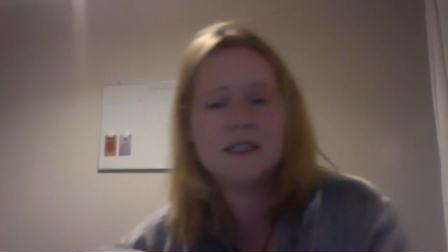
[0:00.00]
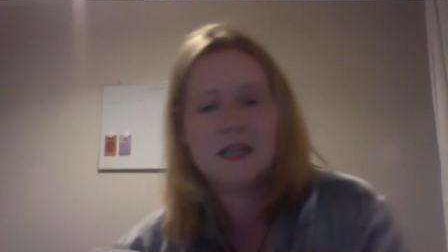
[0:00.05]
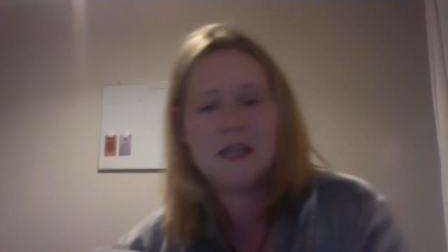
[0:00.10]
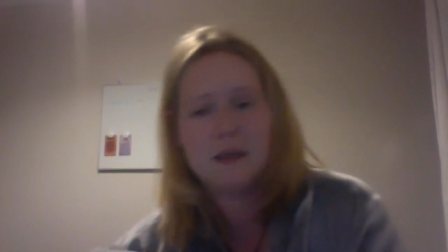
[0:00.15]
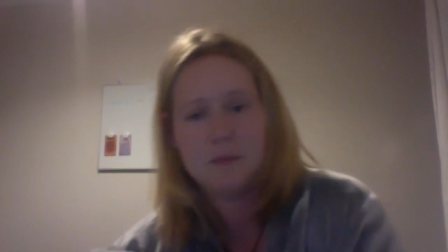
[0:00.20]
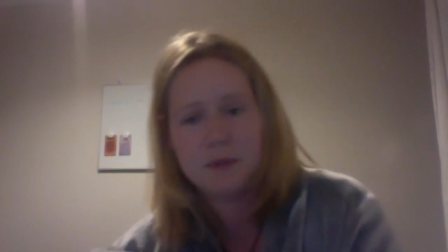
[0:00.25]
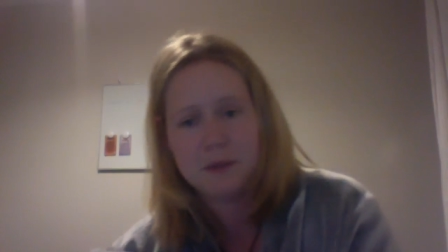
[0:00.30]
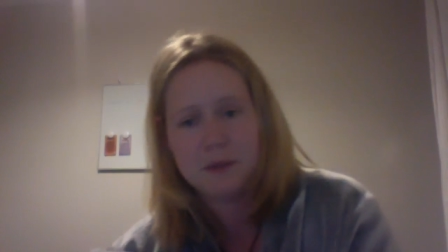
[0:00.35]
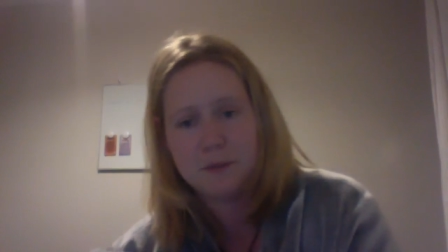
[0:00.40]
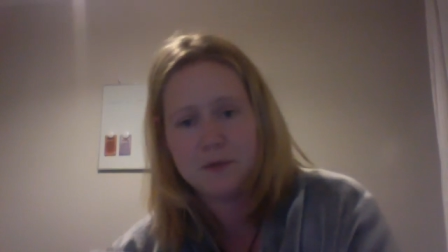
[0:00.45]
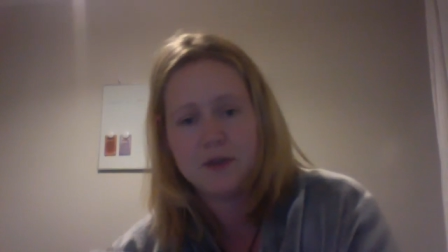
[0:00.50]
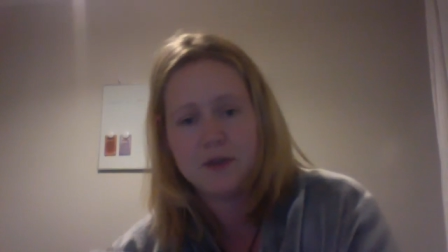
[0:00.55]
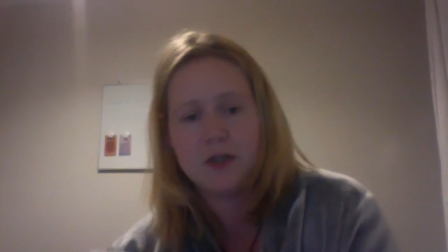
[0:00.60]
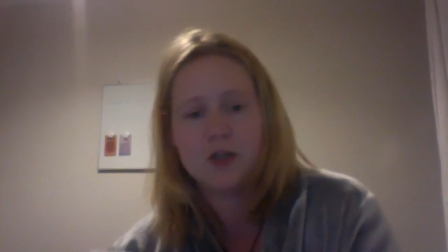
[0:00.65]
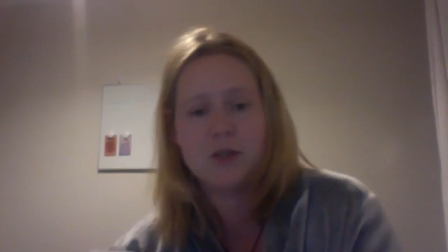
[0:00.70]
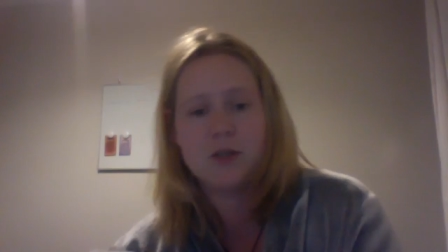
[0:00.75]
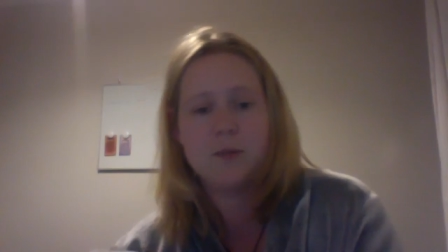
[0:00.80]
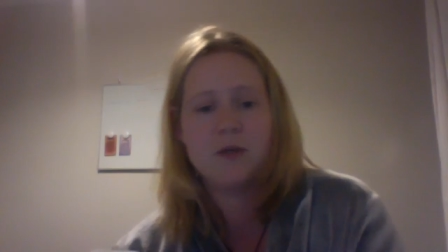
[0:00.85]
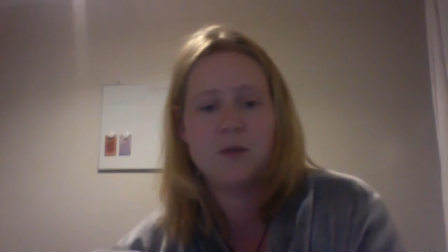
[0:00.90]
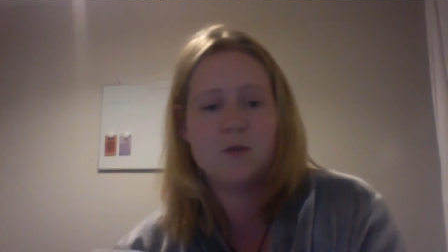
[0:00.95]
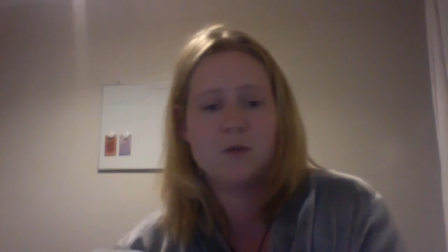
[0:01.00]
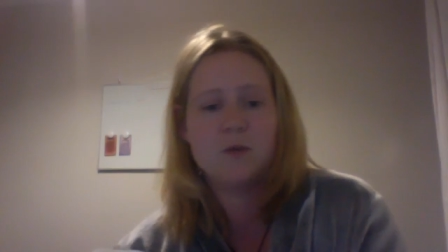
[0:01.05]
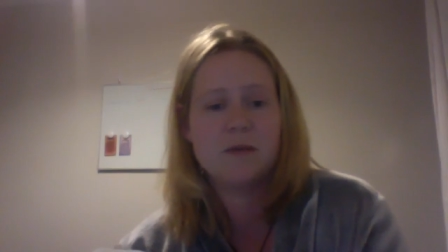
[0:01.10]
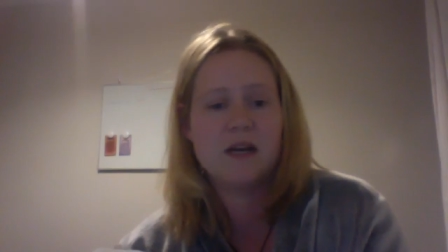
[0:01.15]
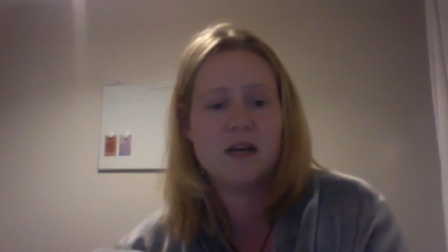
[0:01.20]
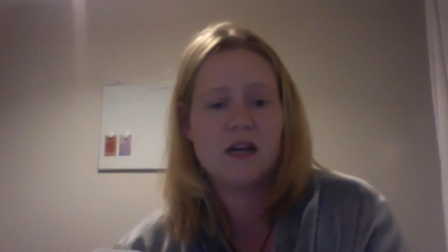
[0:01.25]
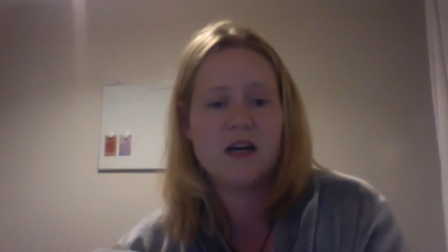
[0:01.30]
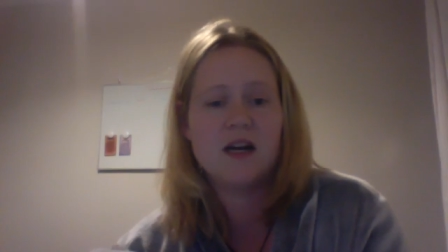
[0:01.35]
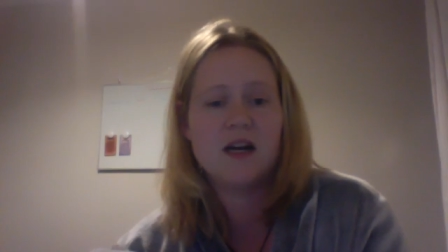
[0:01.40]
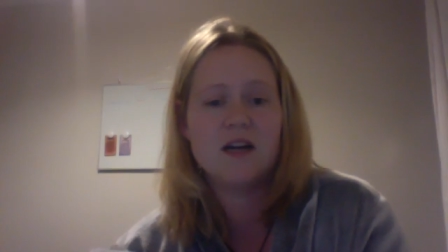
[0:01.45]
a bit preoccupied with my
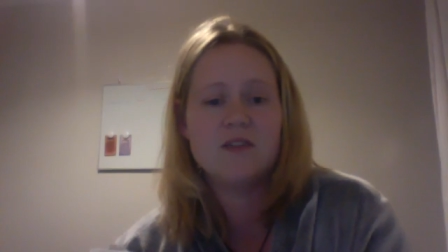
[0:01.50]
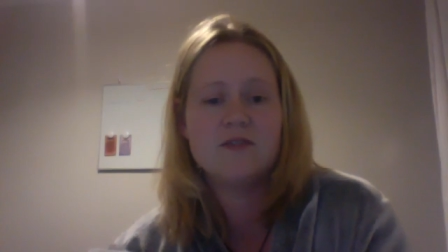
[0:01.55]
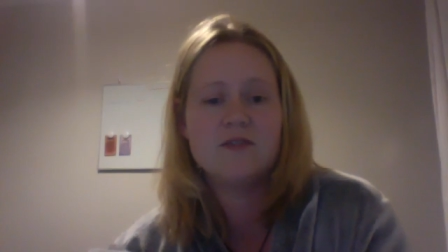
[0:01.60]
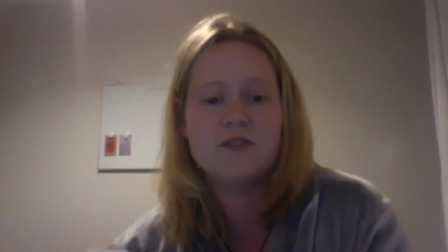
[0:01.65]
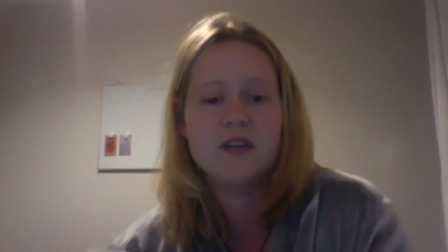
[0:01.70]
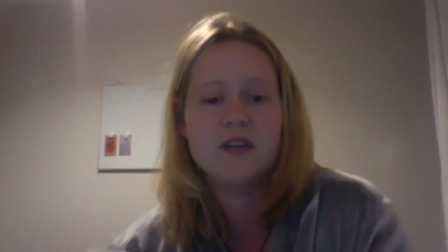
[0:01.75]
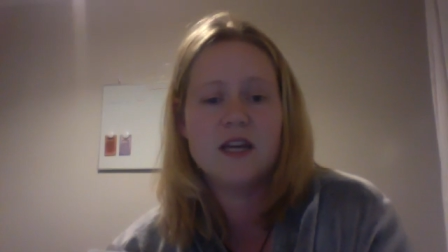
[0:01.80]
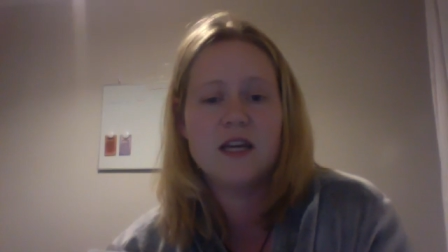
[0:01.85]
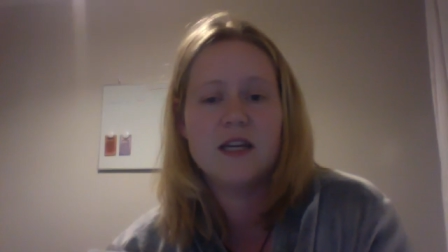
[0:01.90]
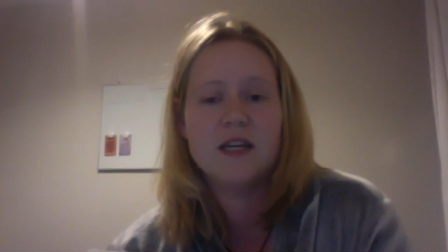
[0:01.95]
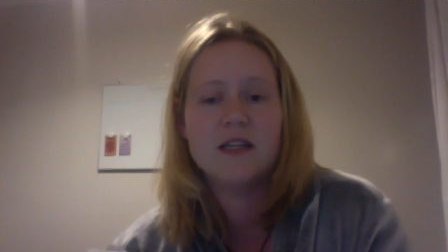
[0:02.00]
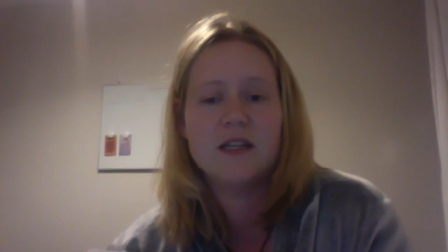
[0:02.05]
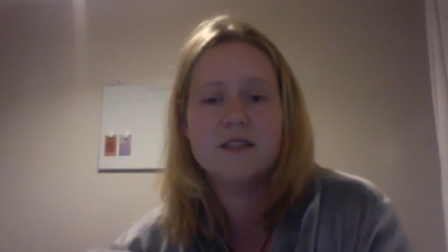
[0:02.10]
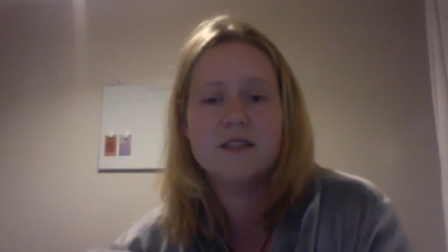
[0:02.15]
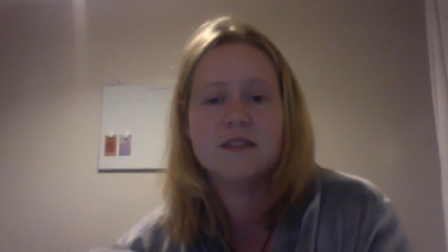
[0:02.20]
life, and